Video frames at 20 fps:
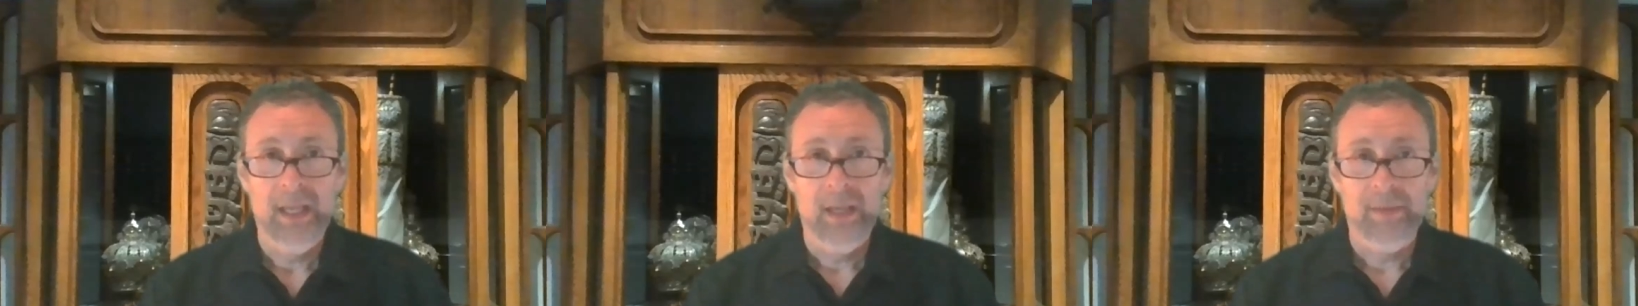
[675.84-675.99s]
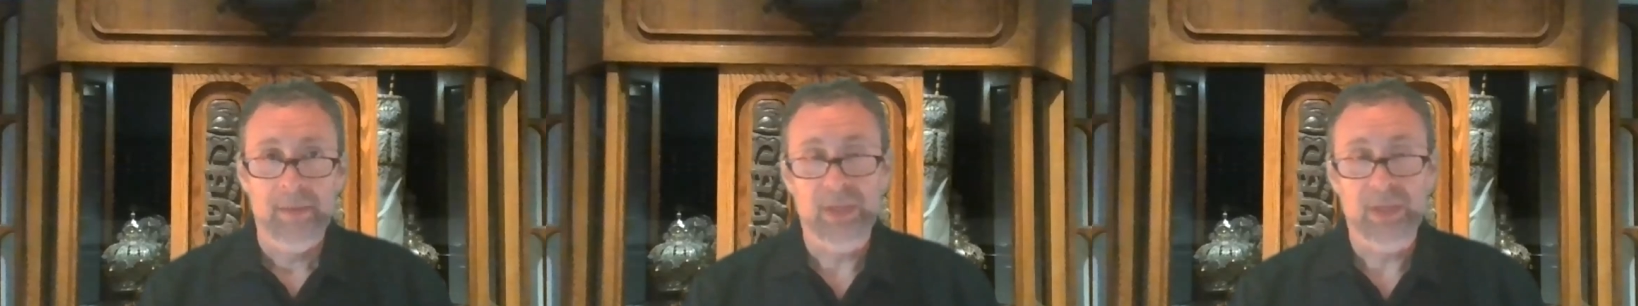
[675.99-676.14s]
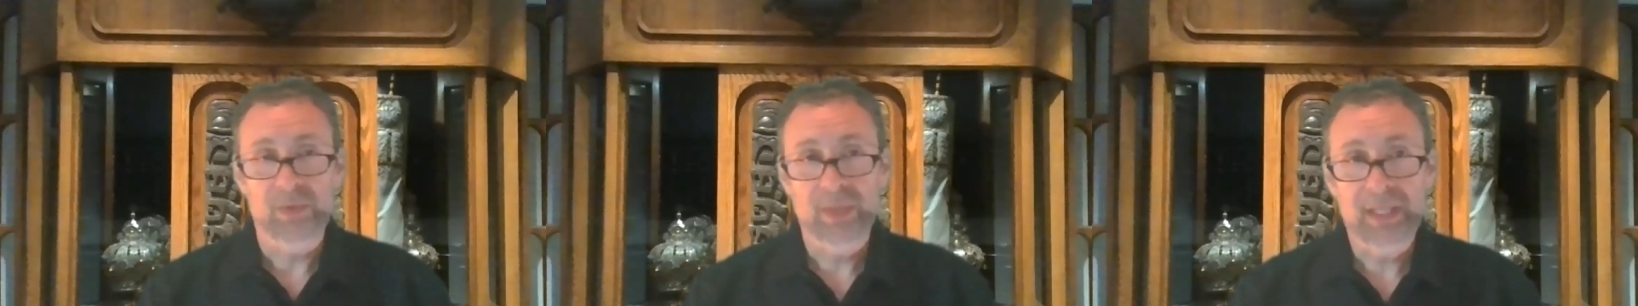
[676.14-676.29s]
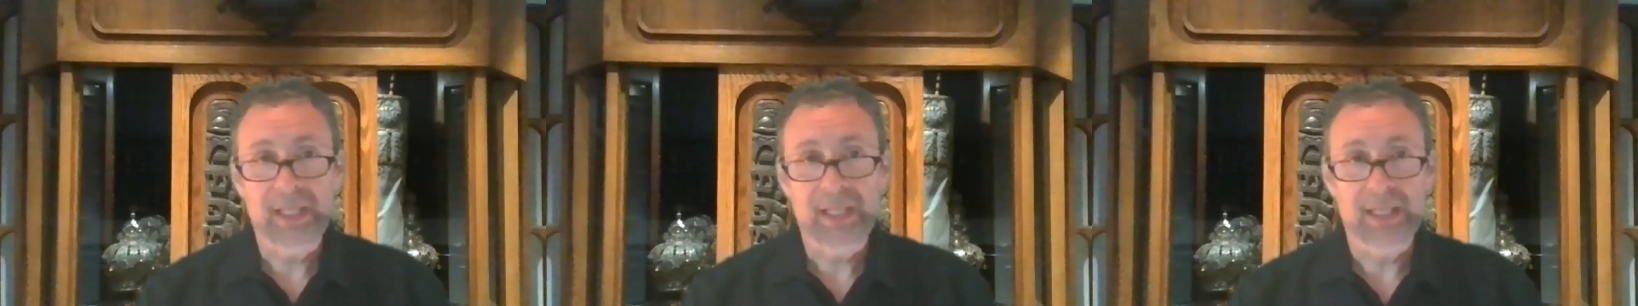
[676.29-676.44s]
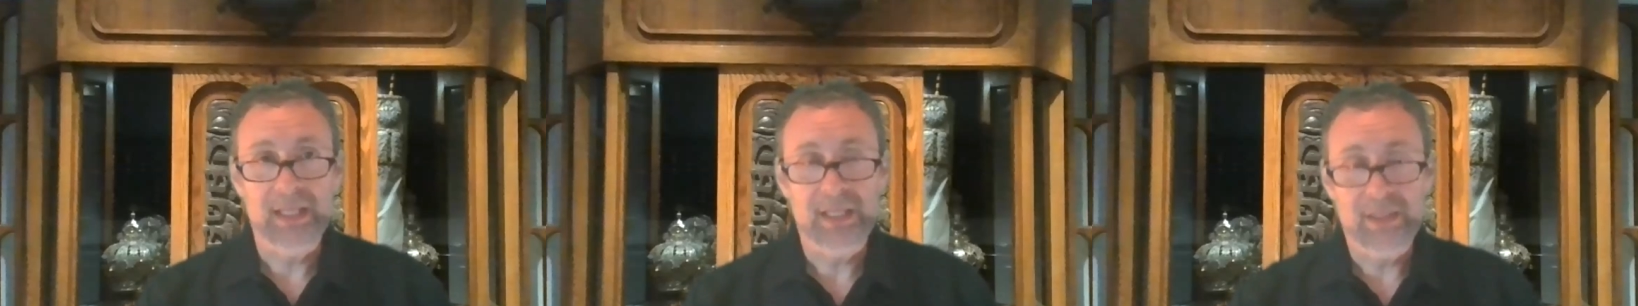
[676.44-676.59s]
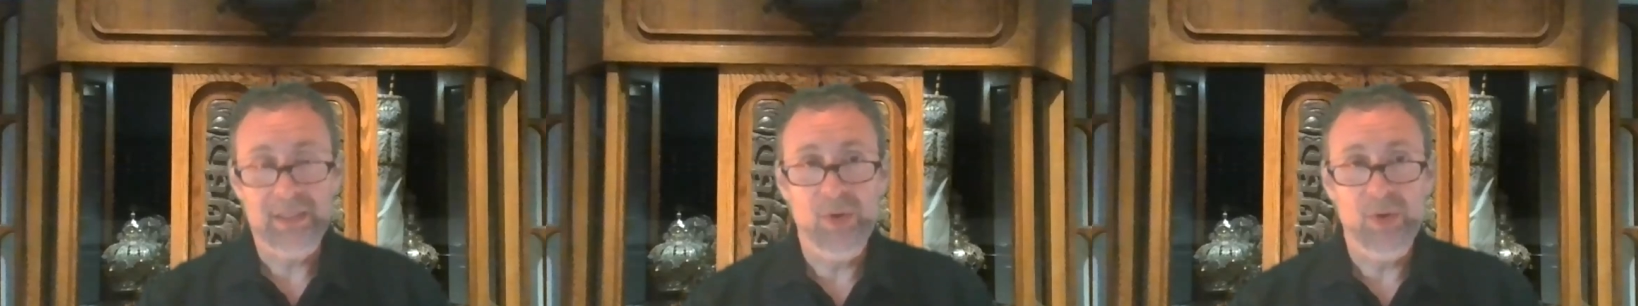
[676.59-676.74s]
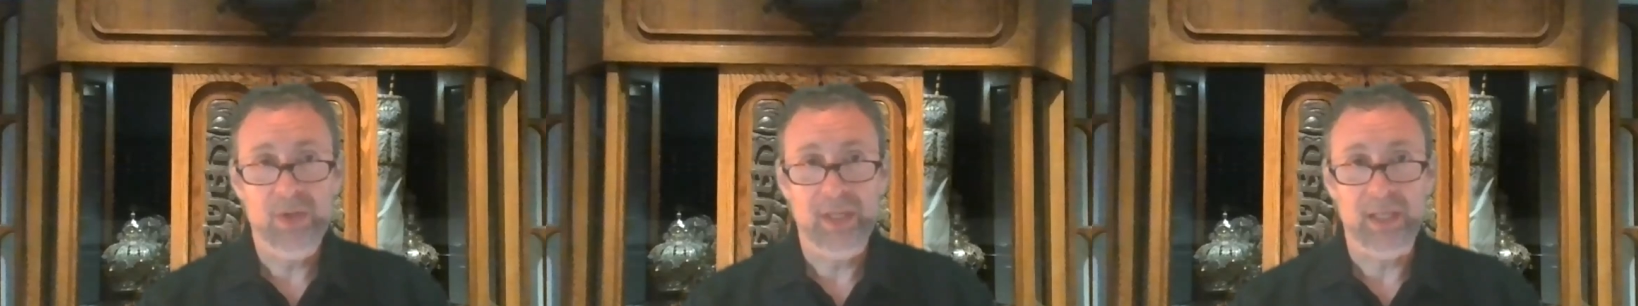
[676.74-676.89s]
But really
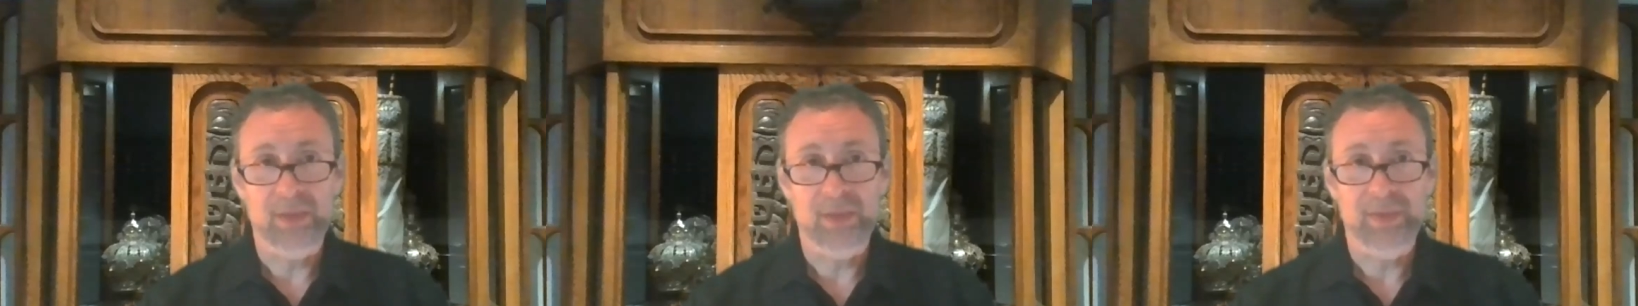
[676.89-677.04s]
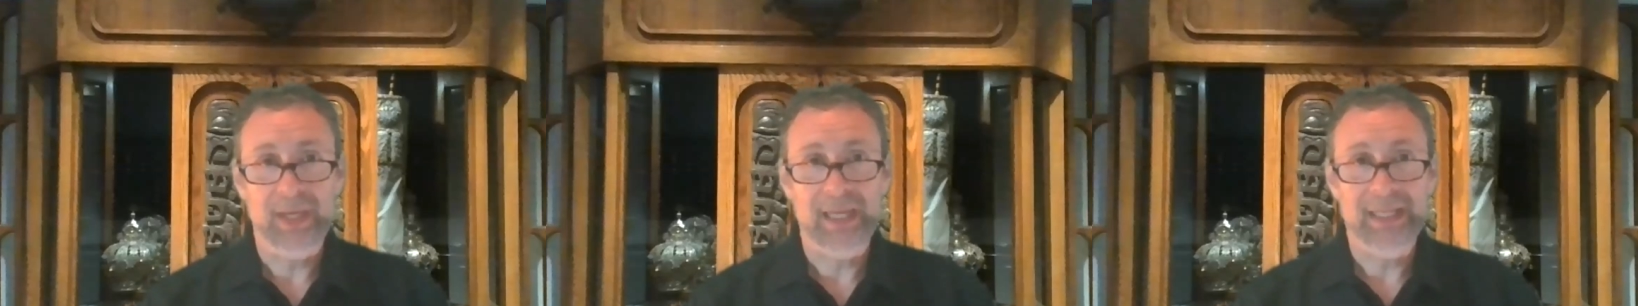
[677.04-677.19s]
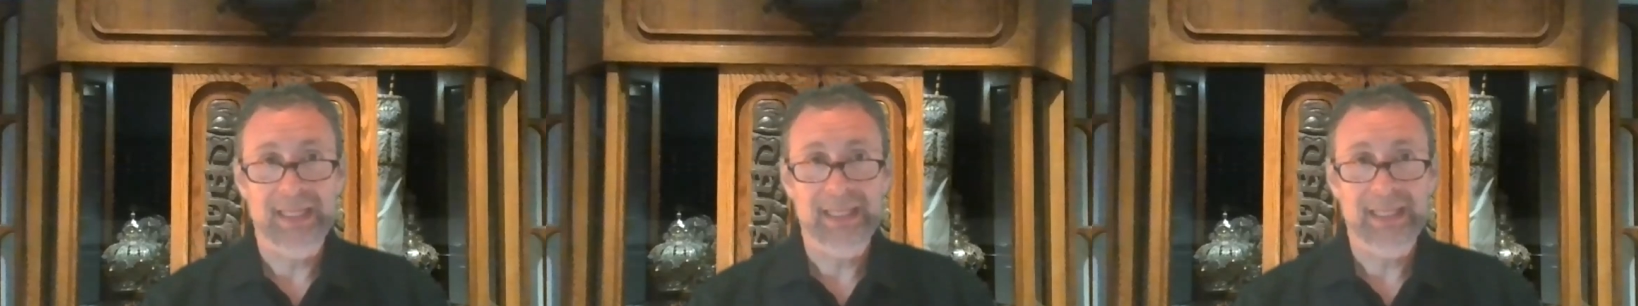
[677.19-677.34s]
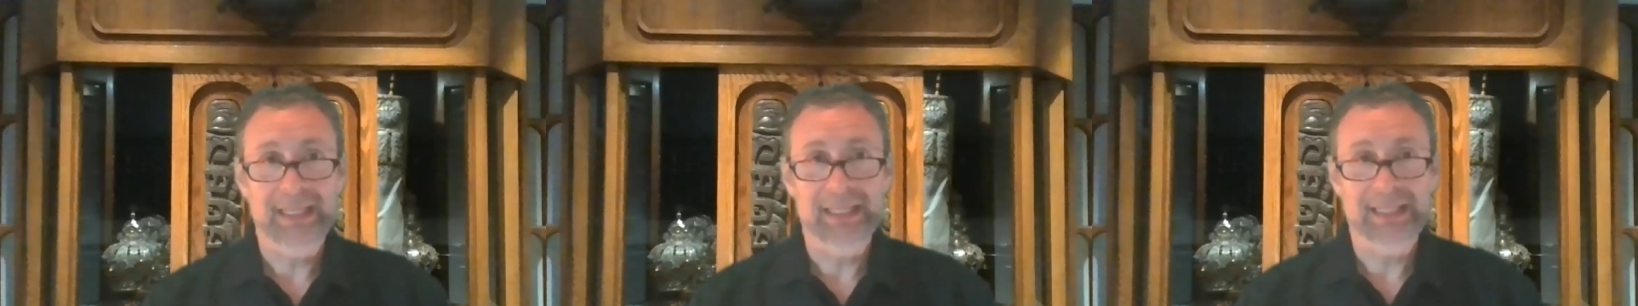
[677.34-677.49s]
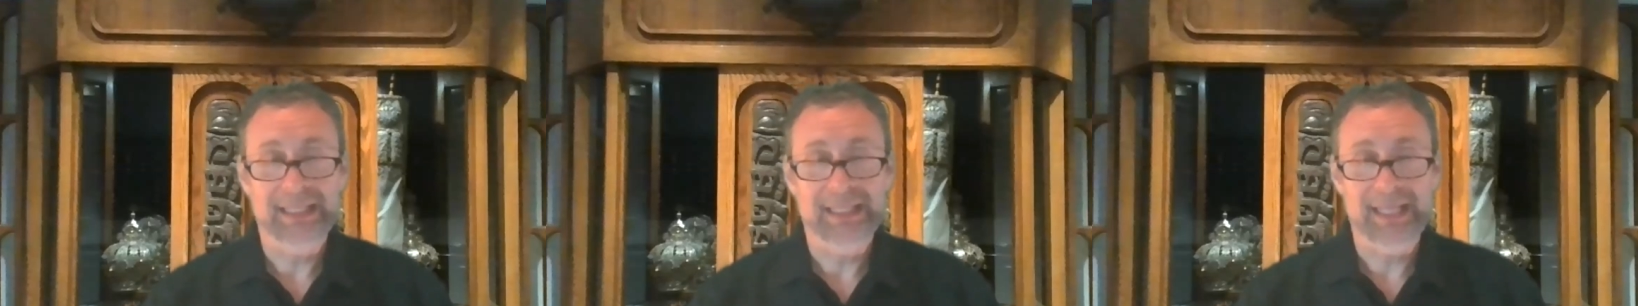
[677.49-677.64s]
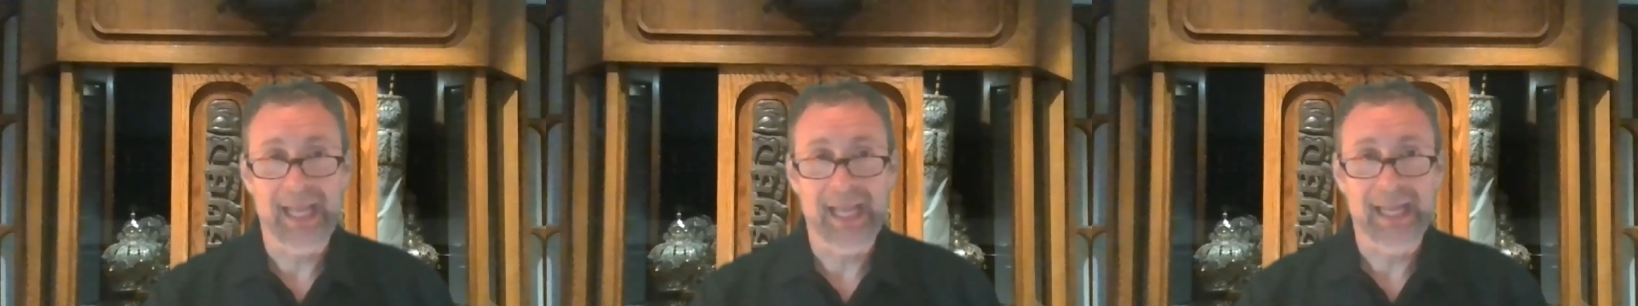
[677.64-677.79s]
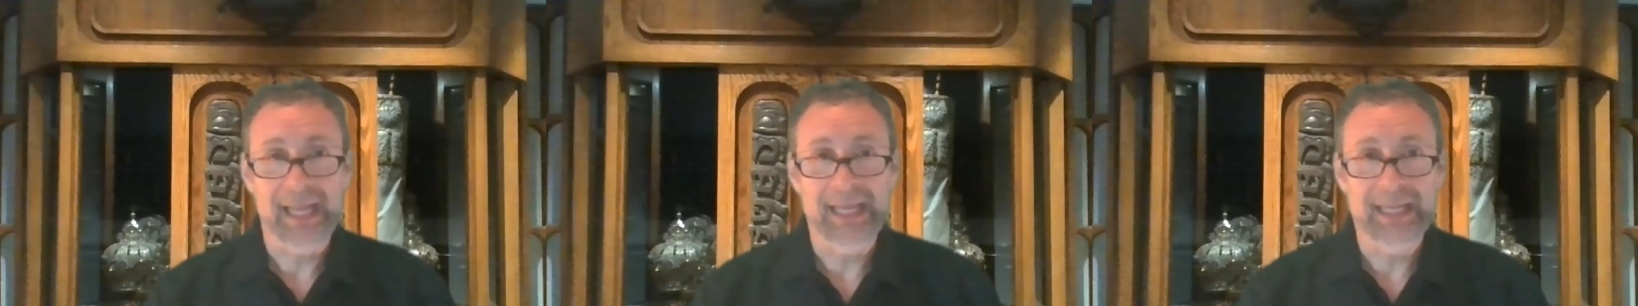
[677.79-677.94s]
this morning, what I need to
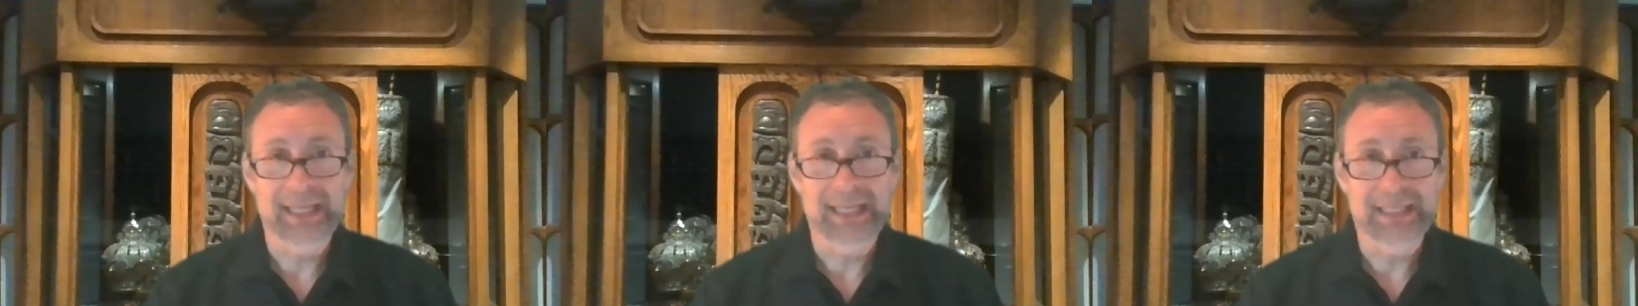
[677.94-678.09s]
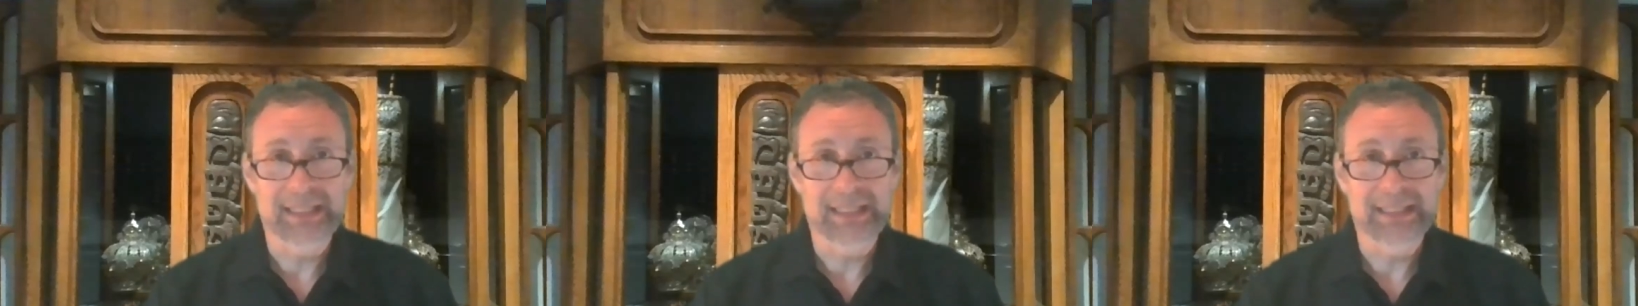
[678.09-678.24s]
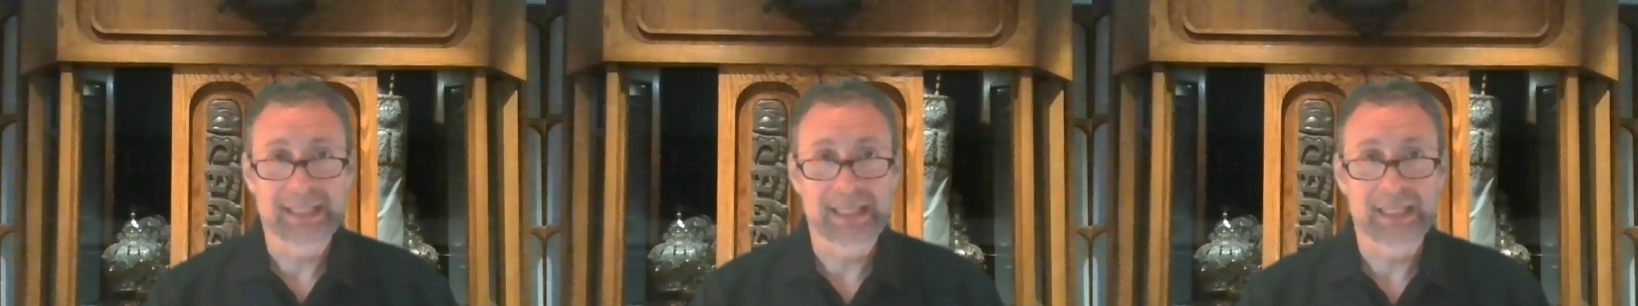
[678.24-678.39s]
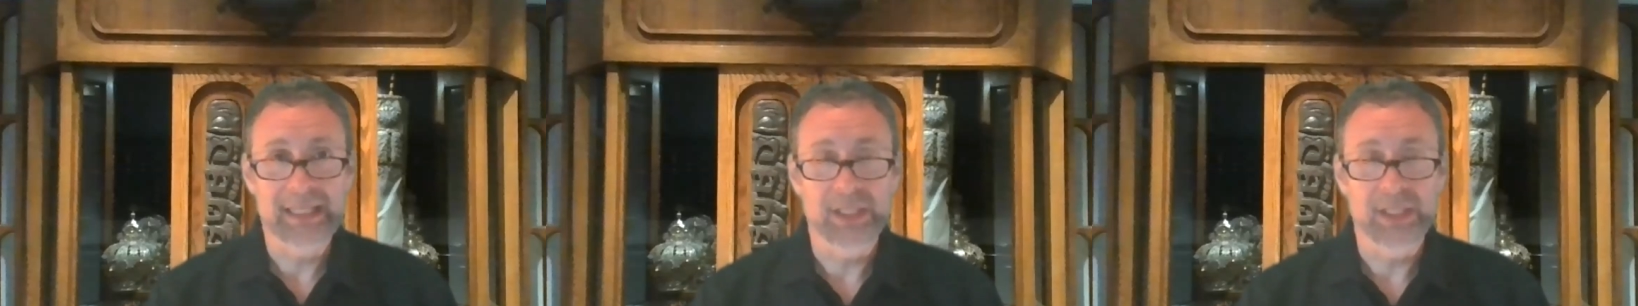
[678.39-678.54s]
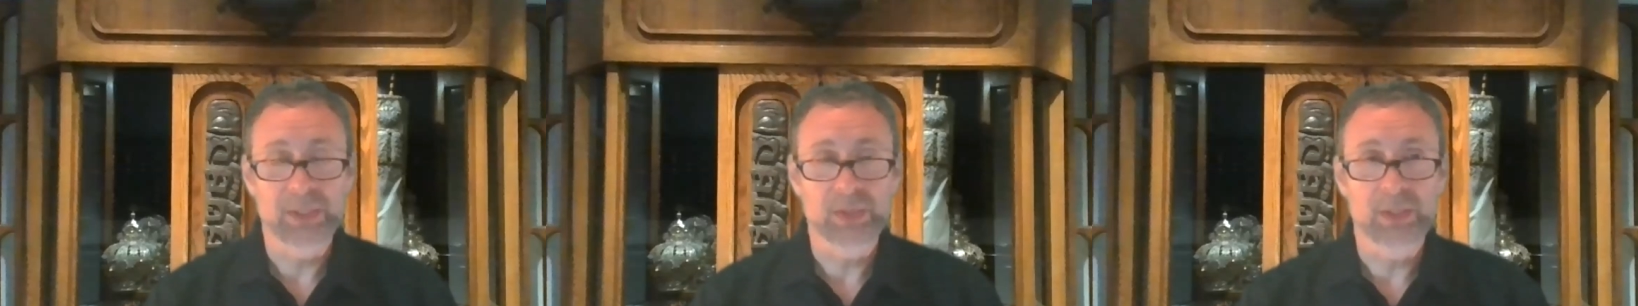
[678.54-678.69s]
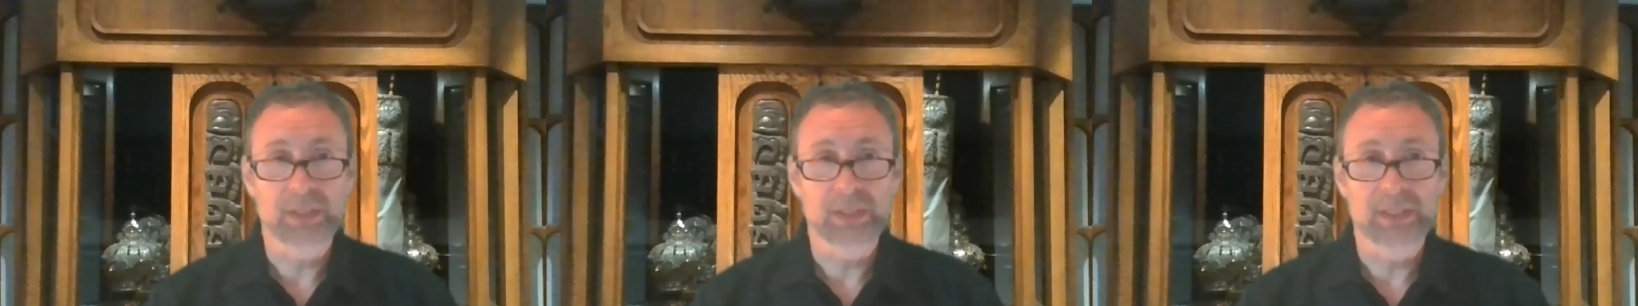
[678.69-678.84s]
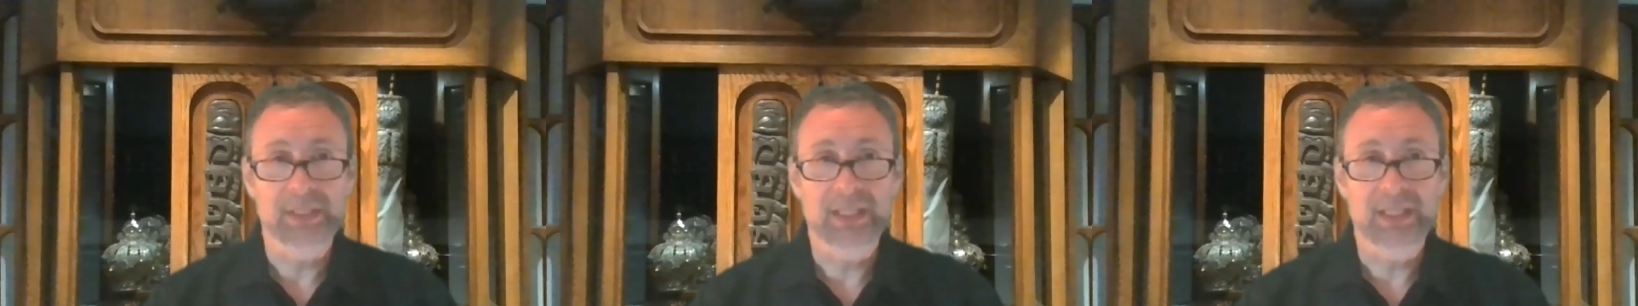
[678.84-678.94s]
say is how